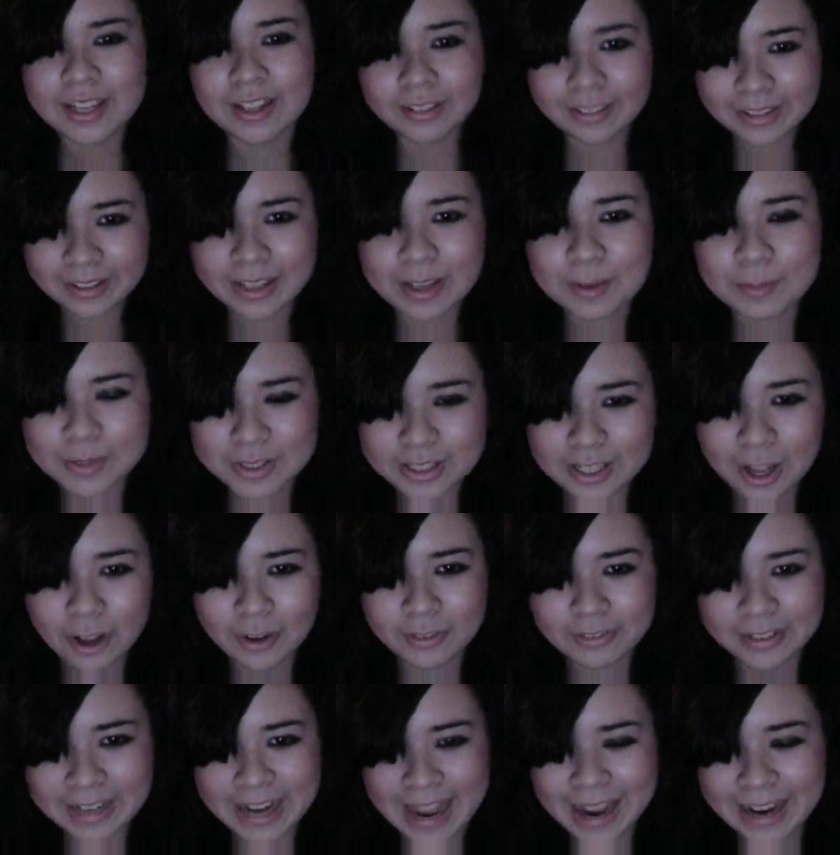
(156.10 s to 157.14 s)
killing
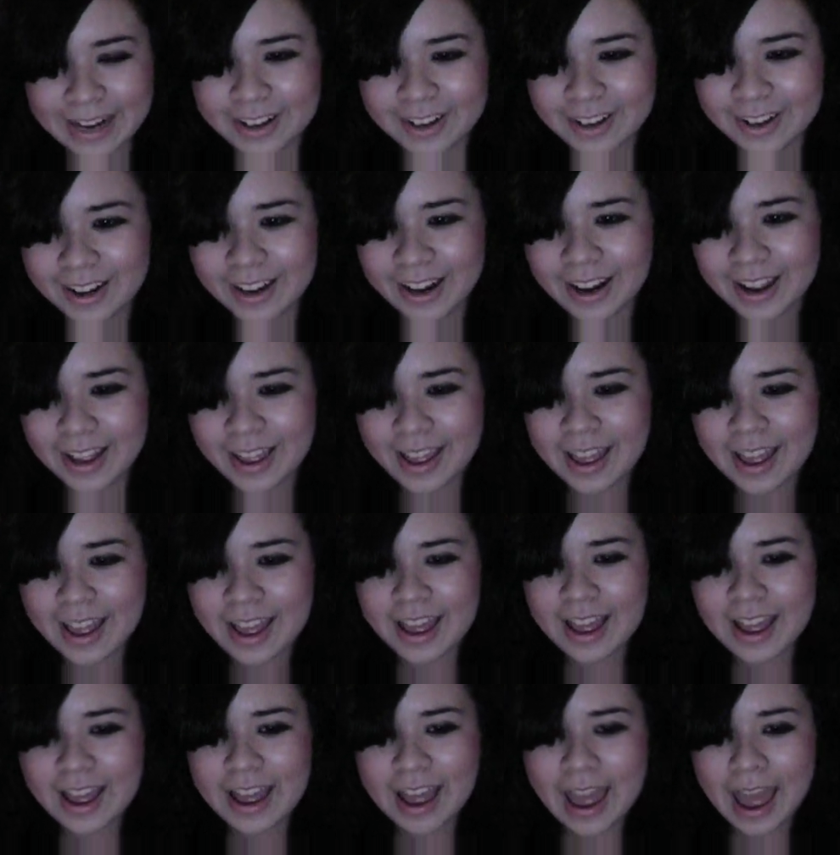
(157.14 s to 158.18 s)
himself in anger,
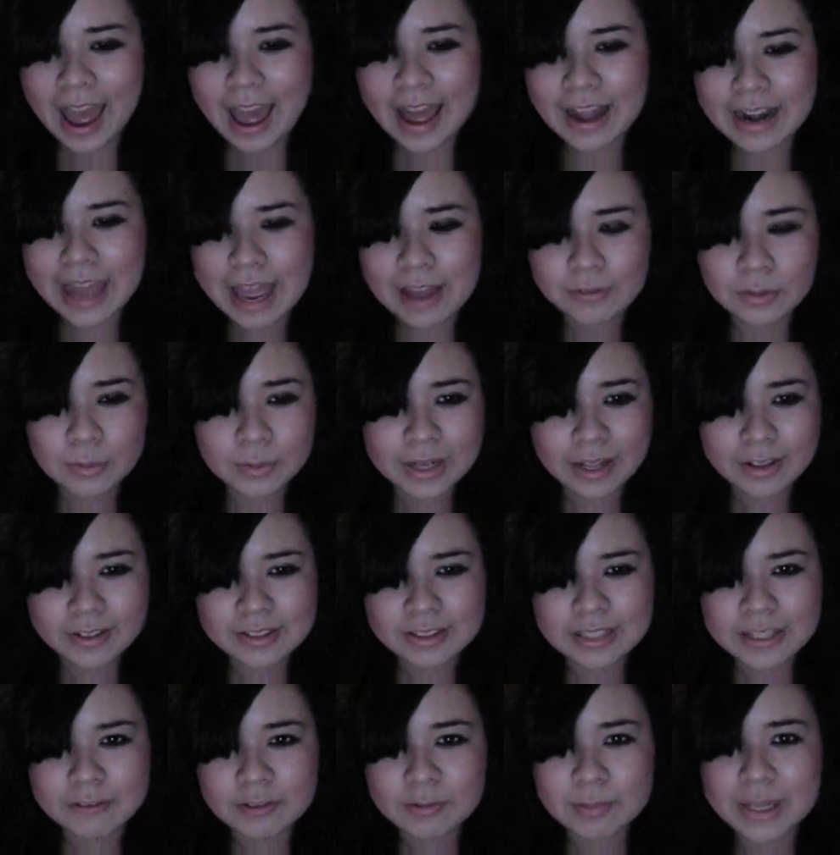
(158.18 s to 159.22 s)
and everyone
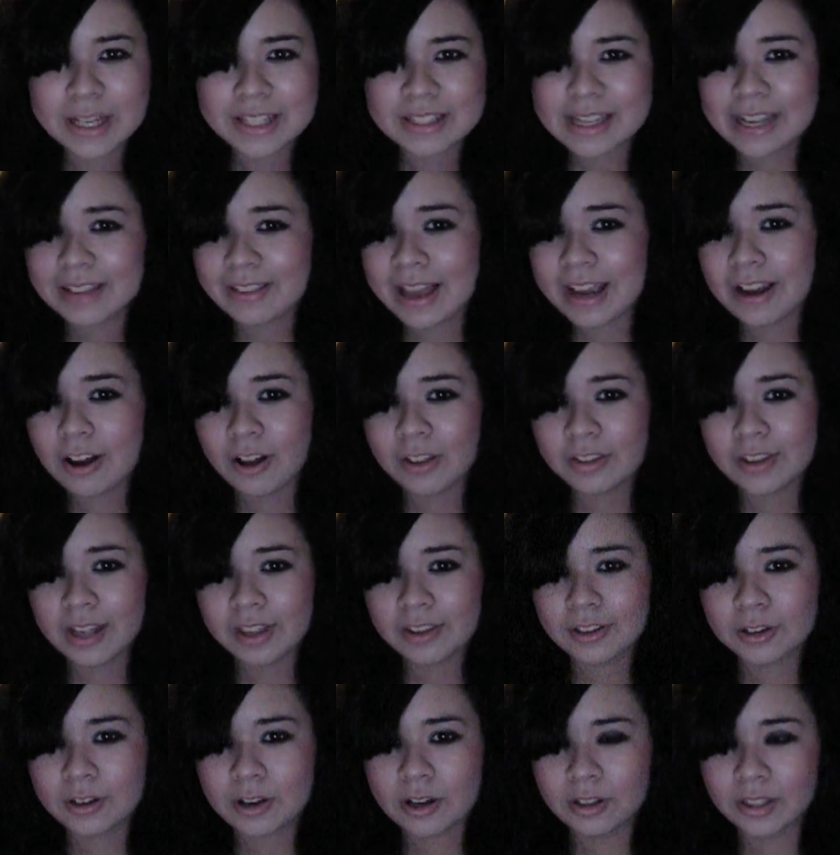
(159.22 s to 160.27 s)
else lives because I like all the
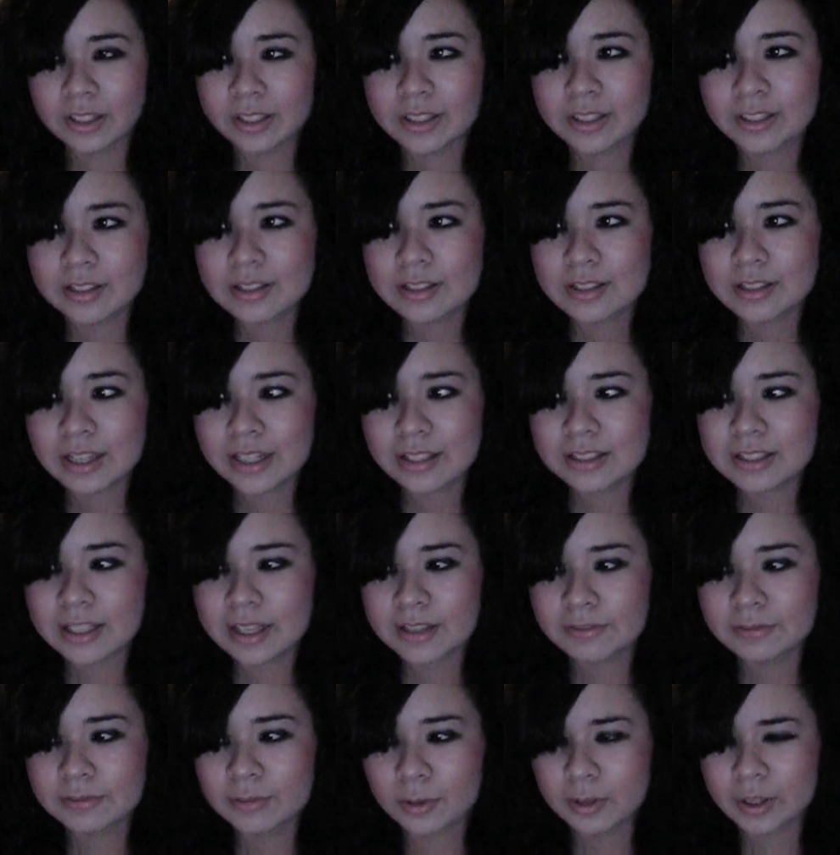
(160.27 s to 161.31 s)
other Cullens,
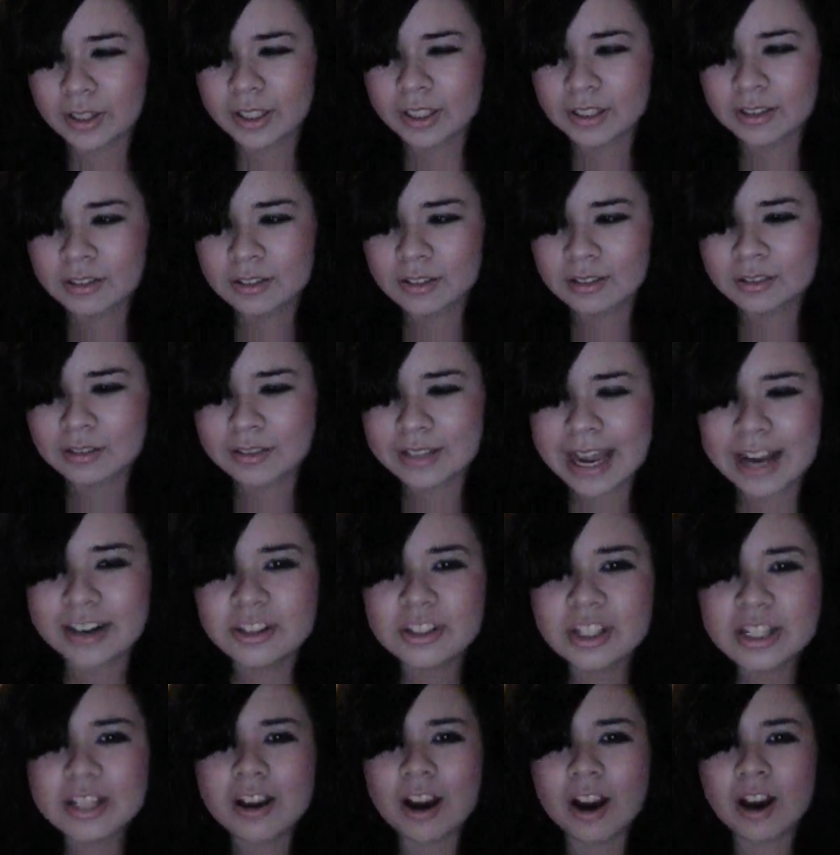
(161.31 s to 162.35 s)
except for,
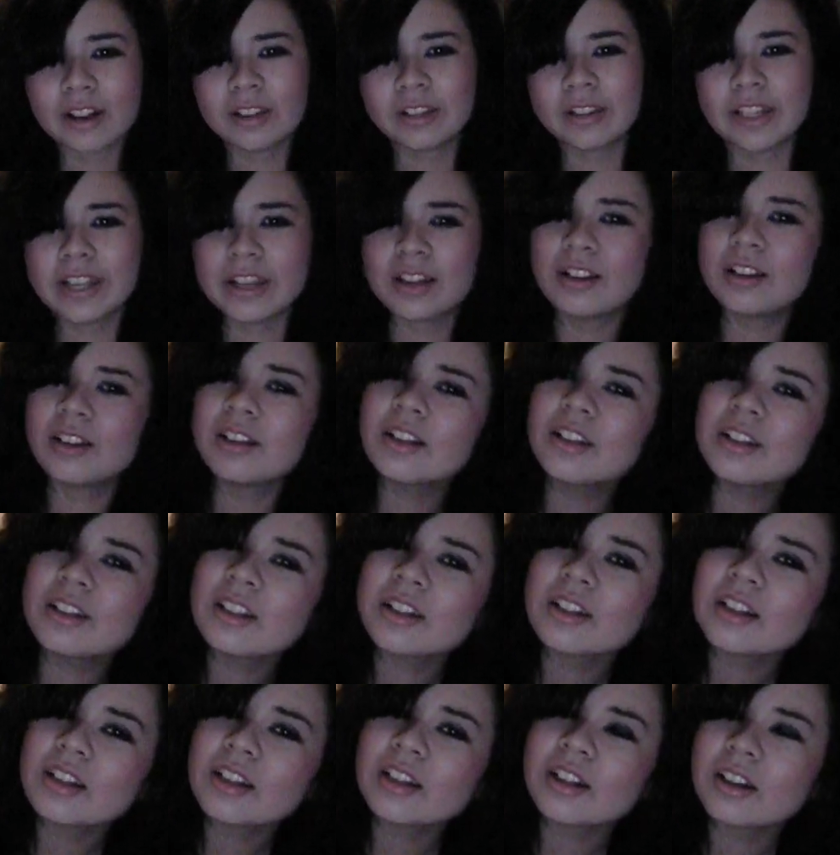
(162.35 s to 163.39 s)
actually,
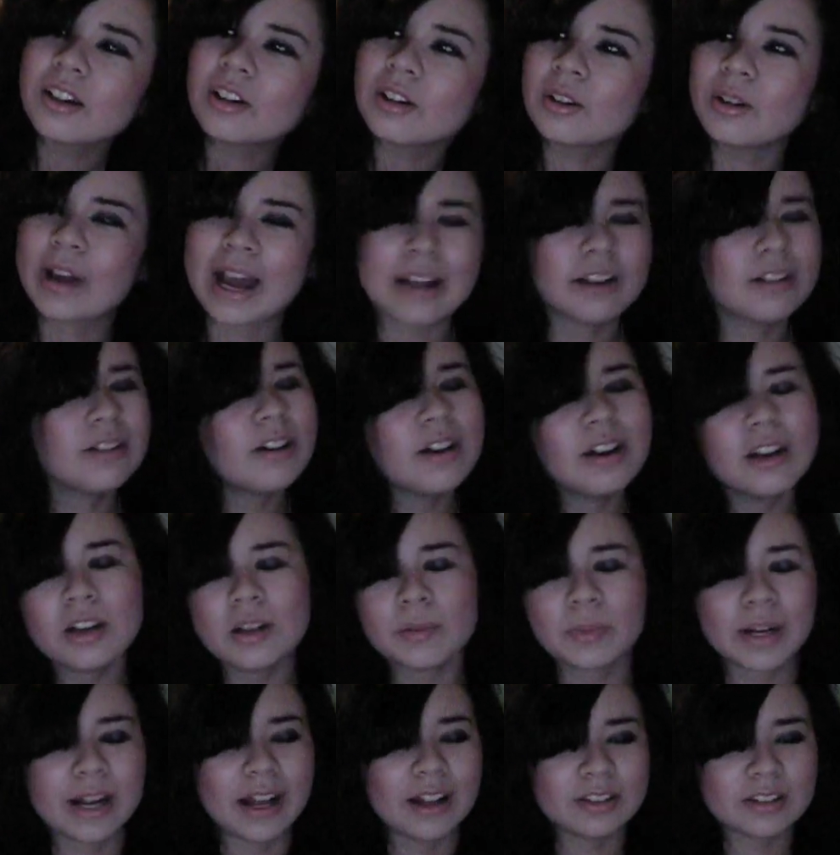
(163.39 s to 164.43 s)
Carlisle. I don't know how
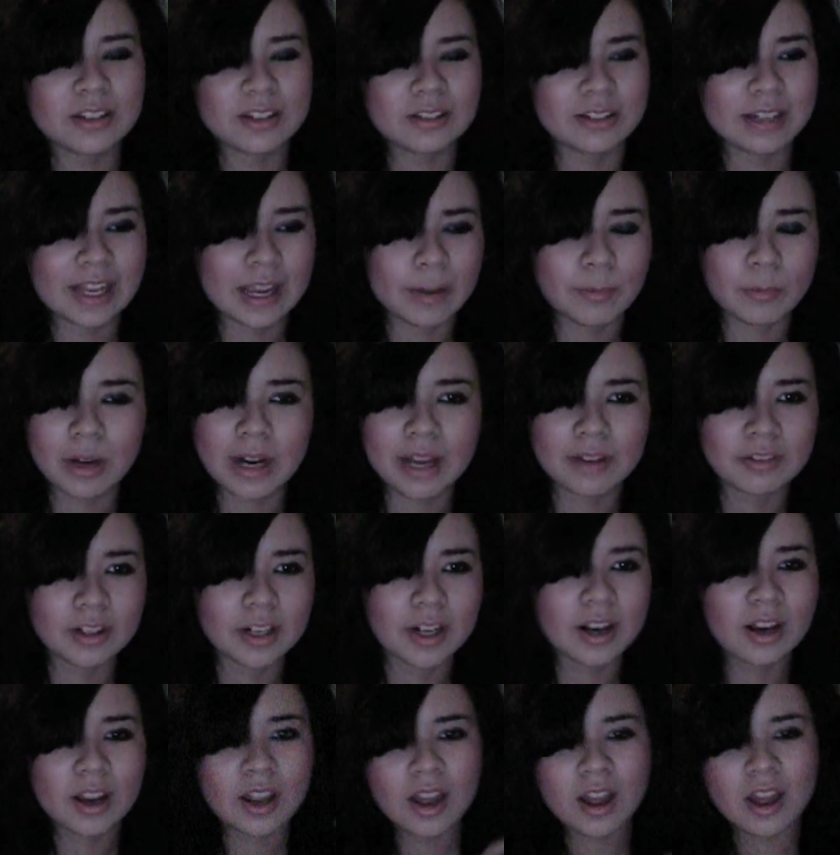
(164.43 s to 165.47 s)
you pronounce his name,
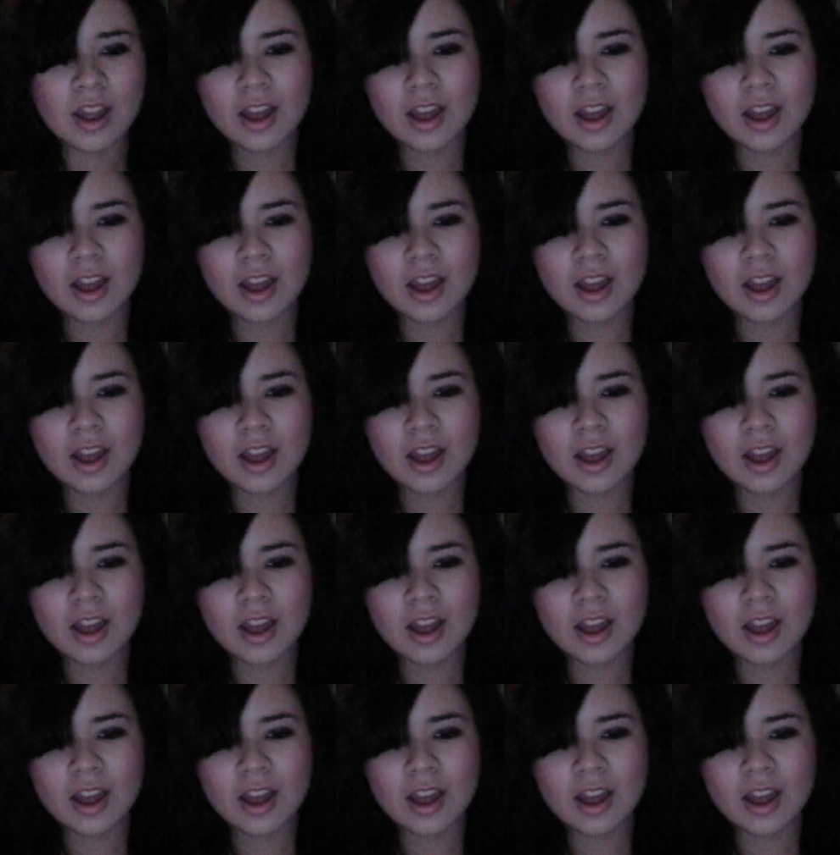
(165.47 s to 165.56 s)
whatever.